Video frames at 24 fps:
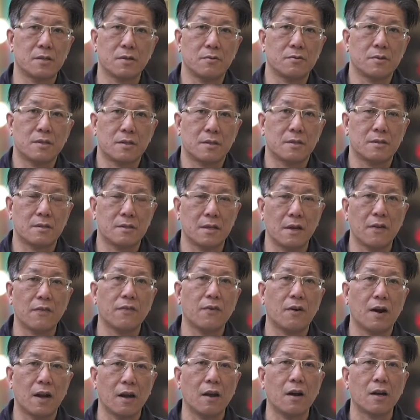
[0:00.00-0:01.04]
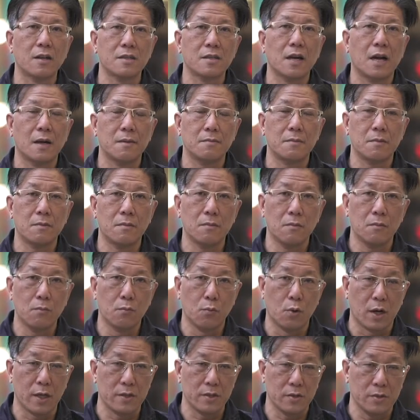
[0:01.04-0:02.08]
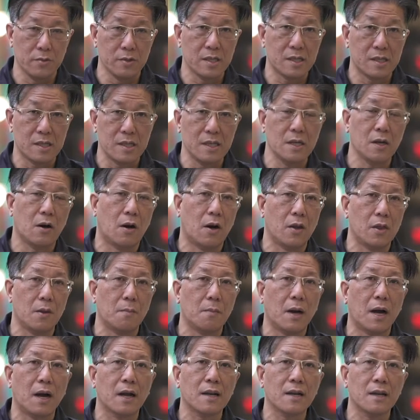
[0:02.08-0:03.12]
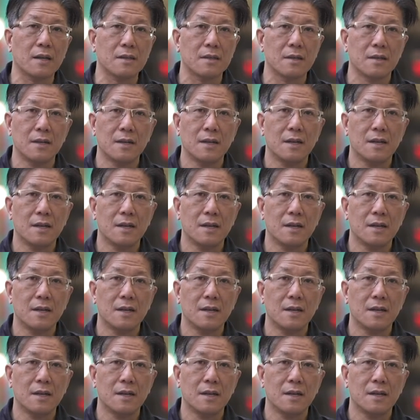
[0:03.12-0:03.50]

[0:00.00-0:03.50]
So therefore, a lot of time, what you see on the market